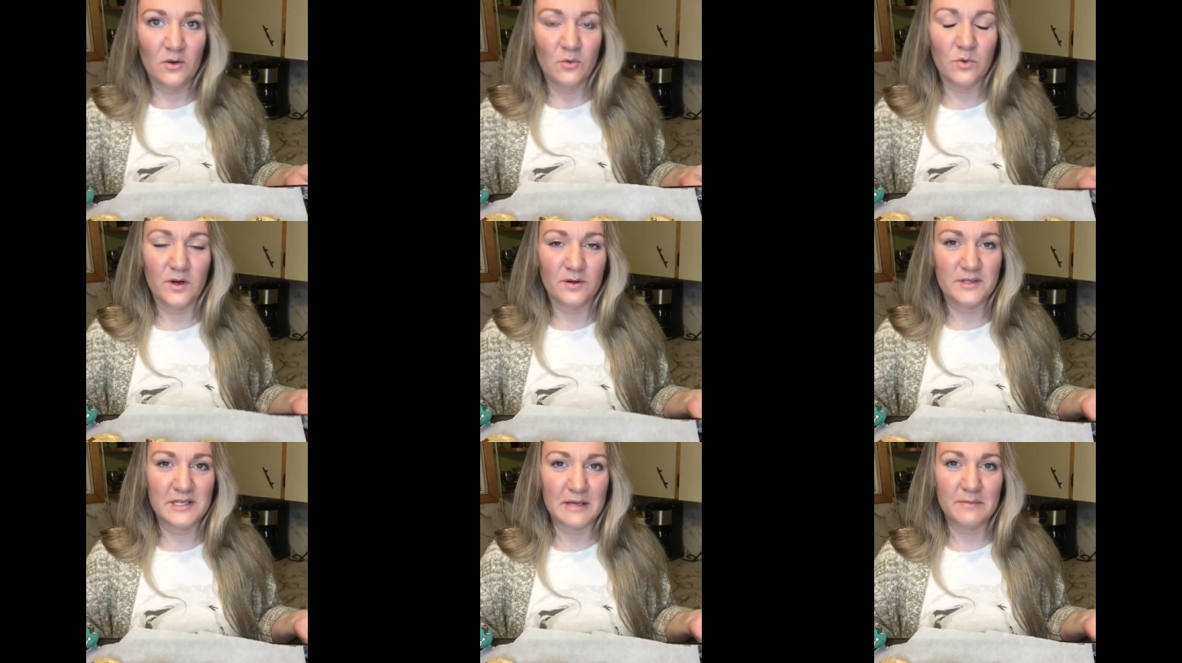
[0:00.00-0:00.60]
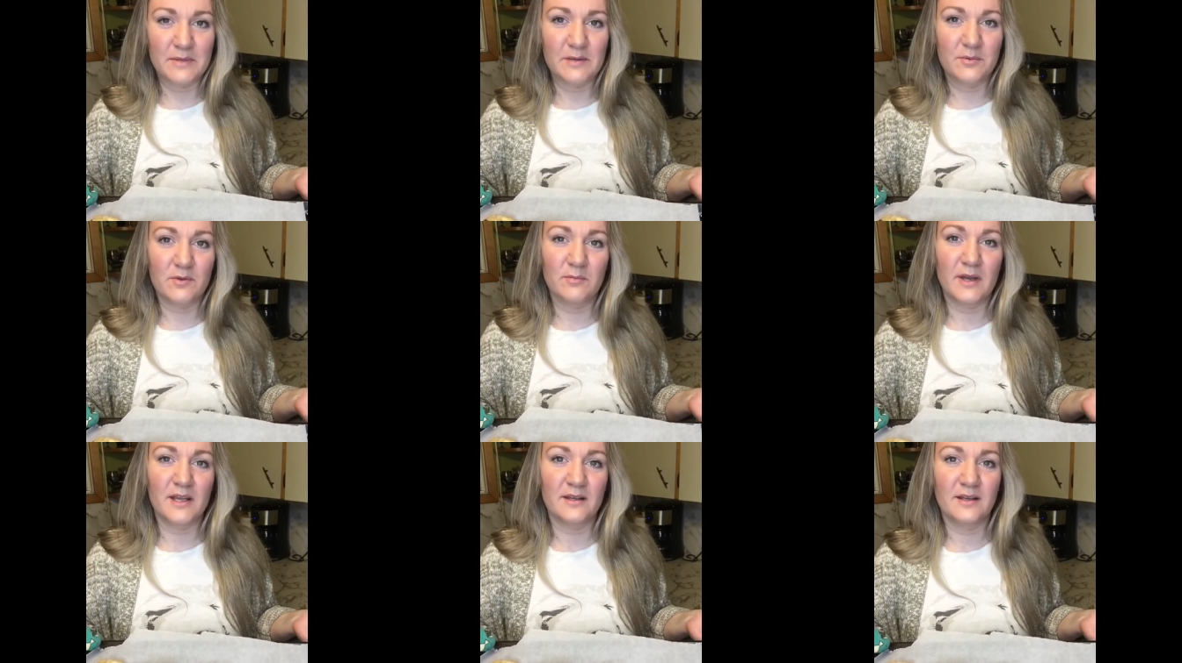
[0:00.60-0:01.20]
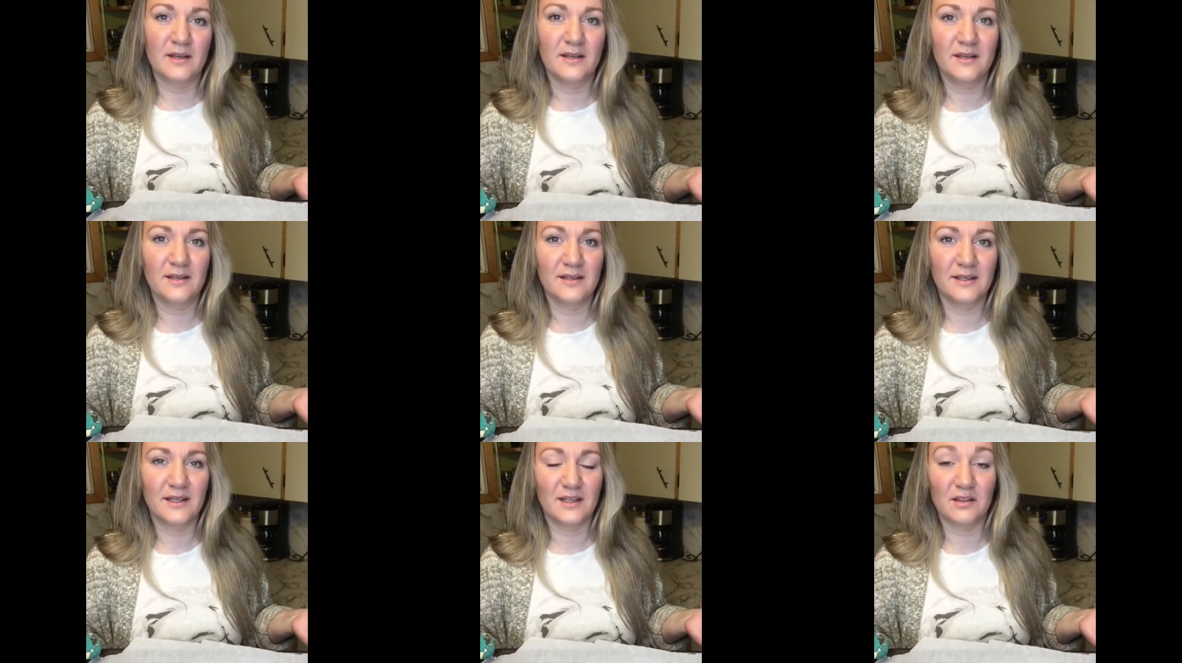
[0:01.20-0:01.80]
where some people might
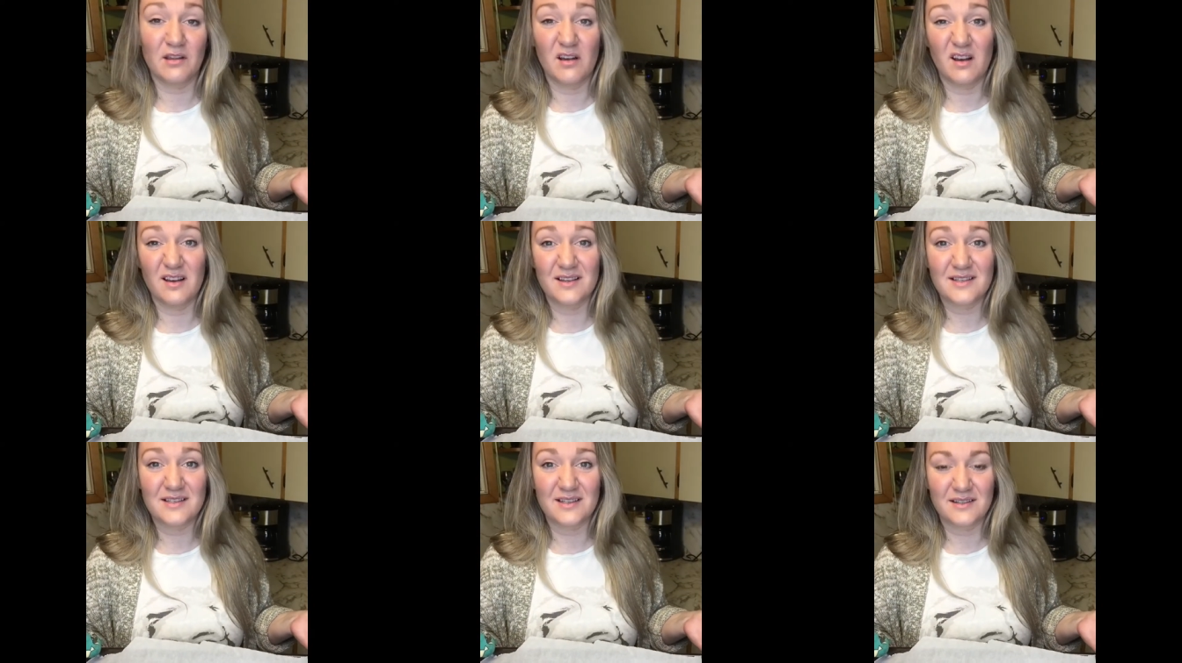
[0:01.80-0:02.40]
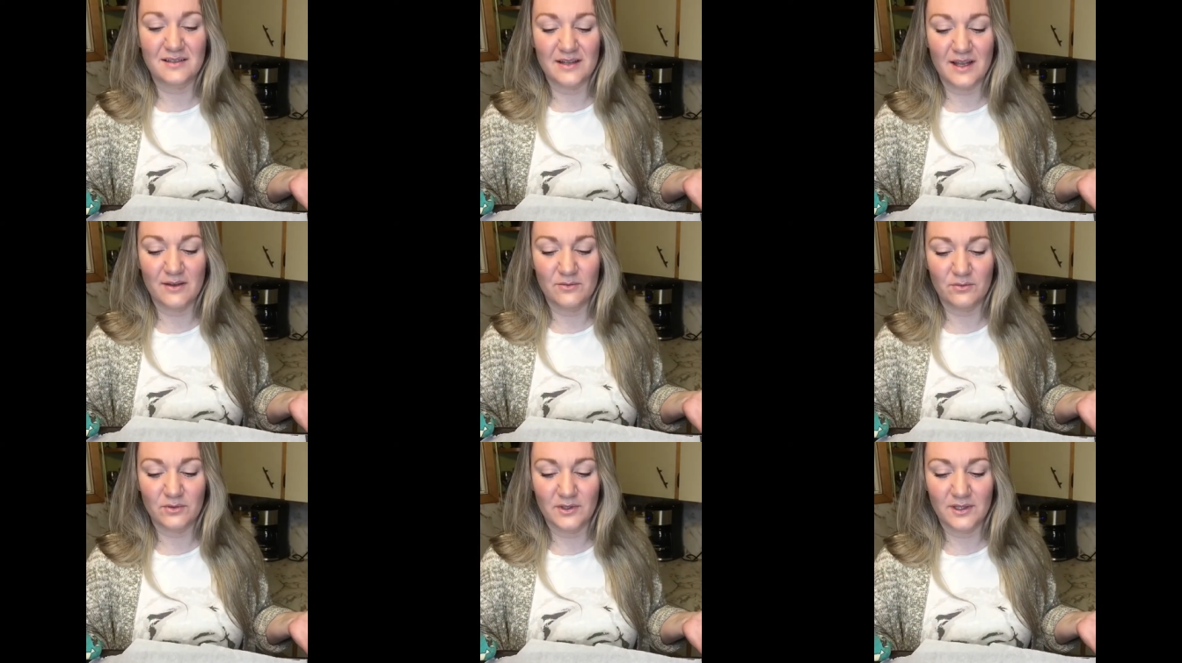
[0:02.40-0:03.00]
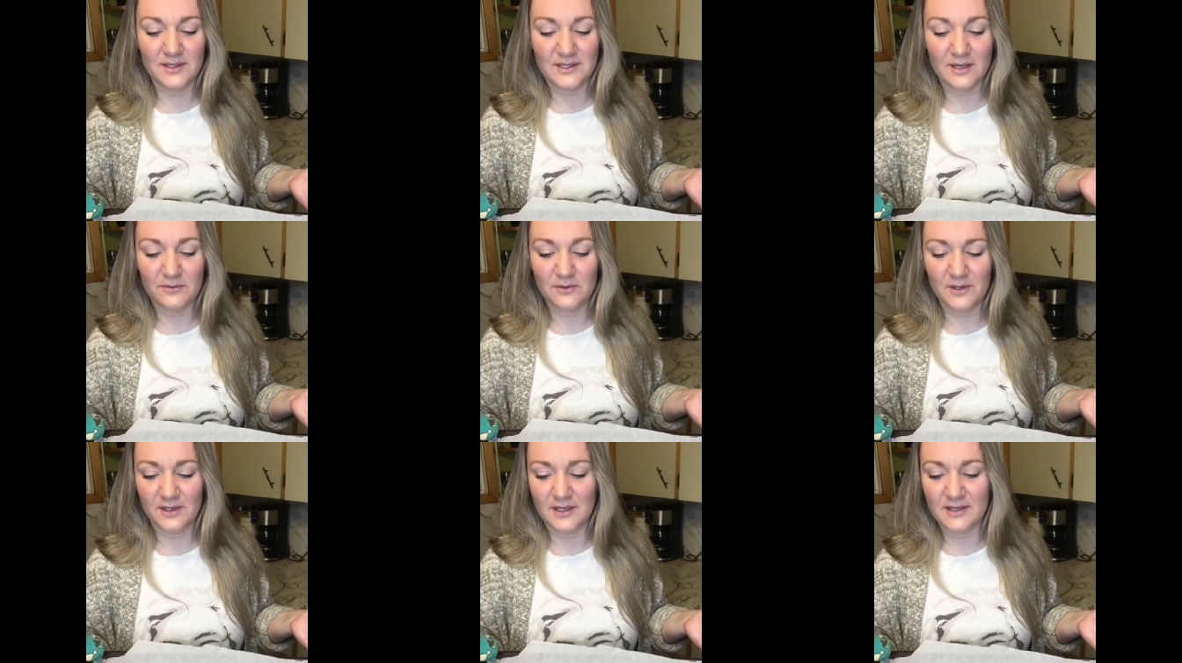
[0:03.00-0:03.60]
get lost and have really tough
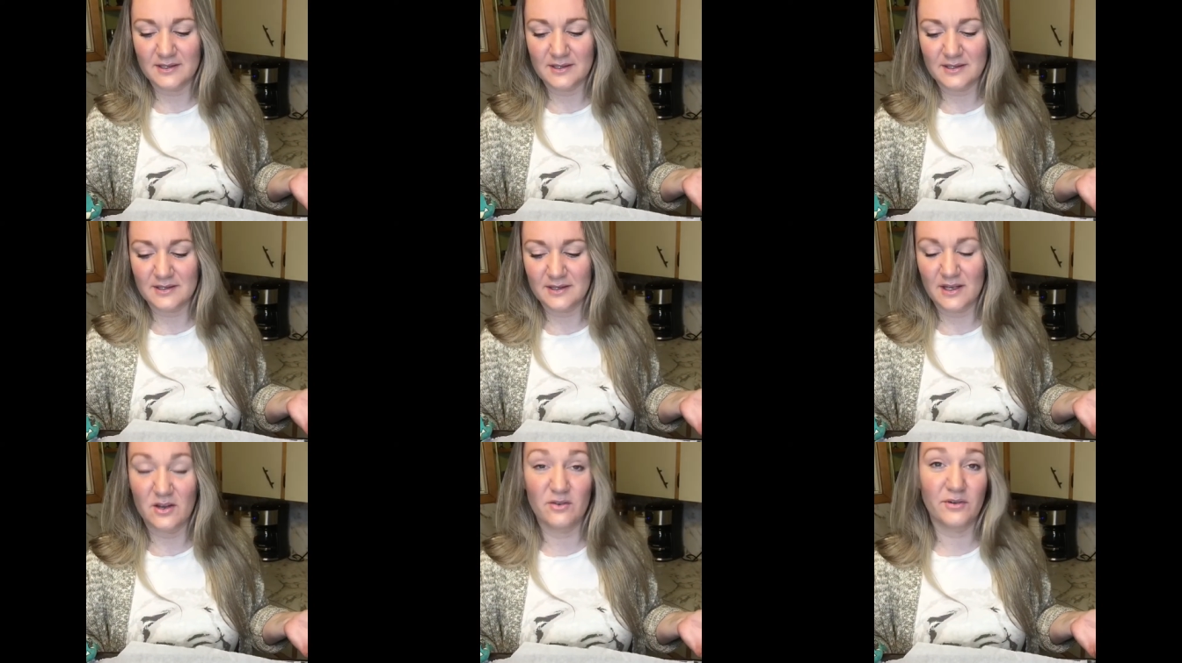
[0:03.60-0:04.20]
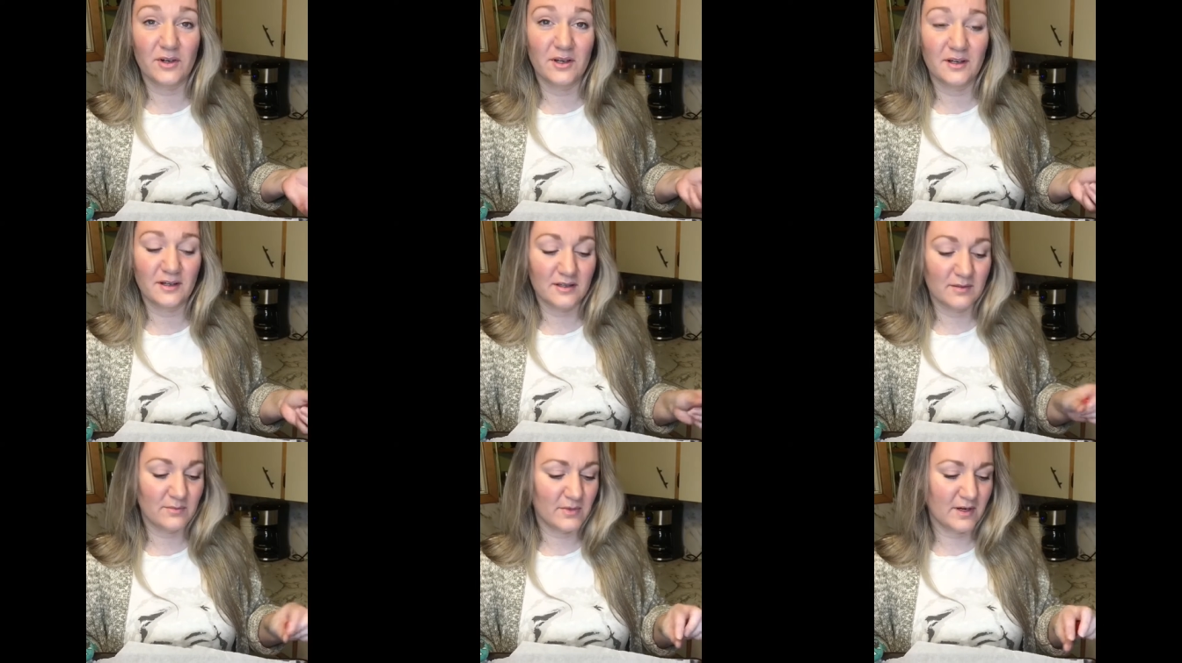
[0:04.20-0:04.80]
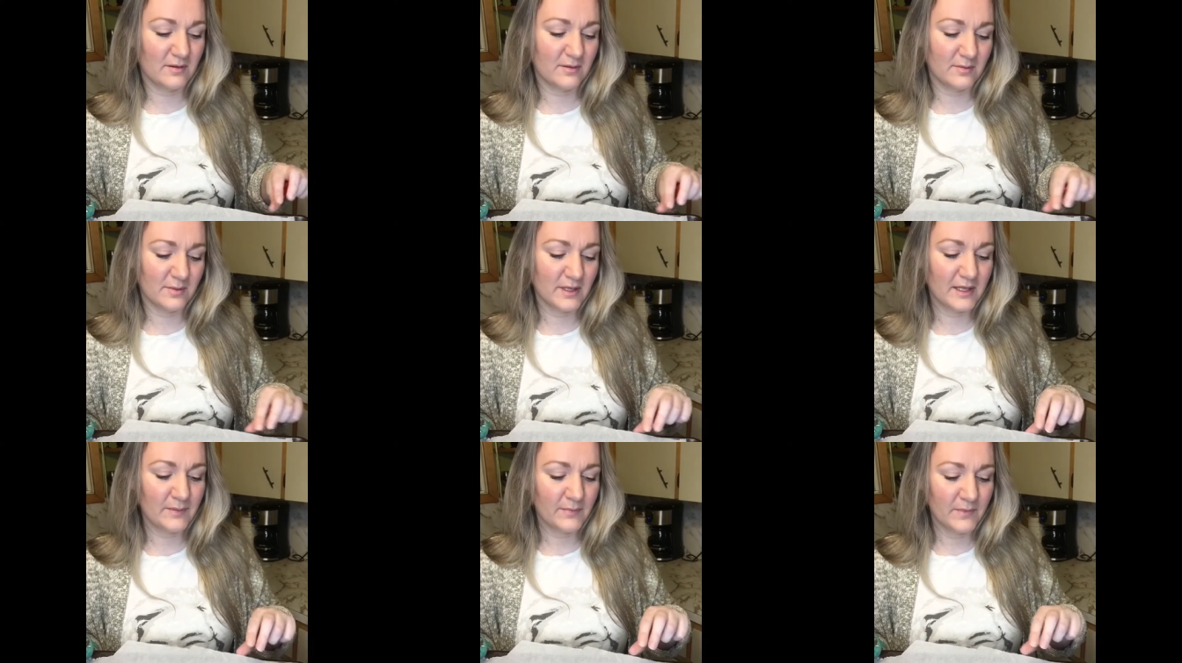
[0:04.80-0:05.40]
cookies is they overcook them
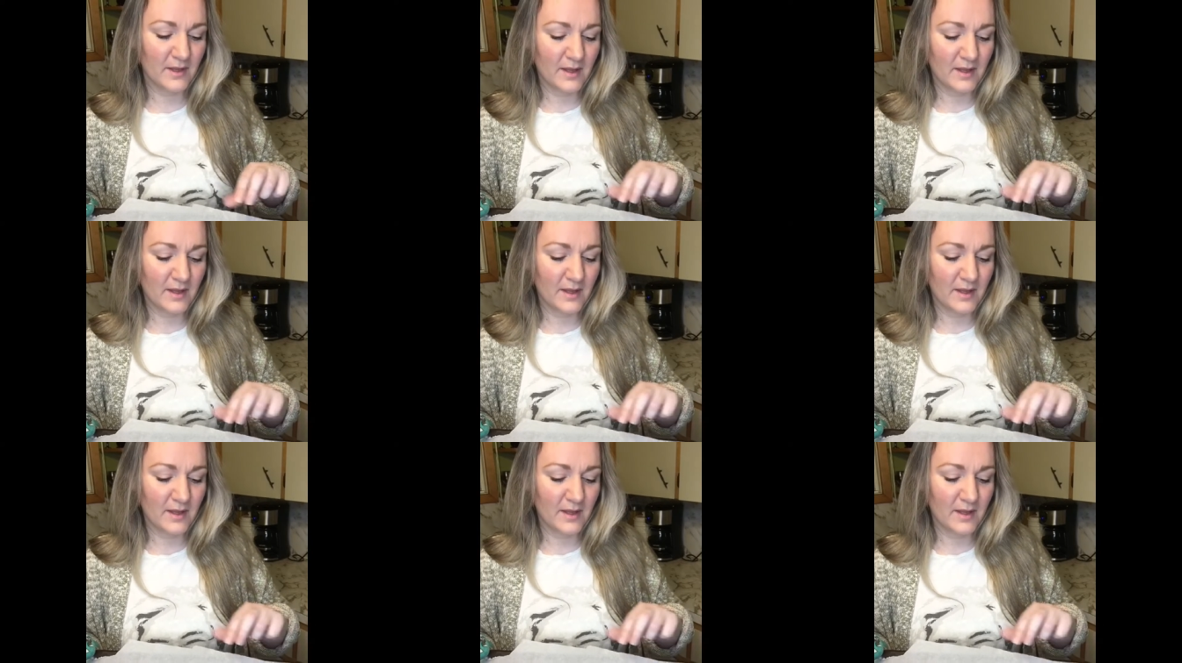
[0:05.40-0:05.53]
probably.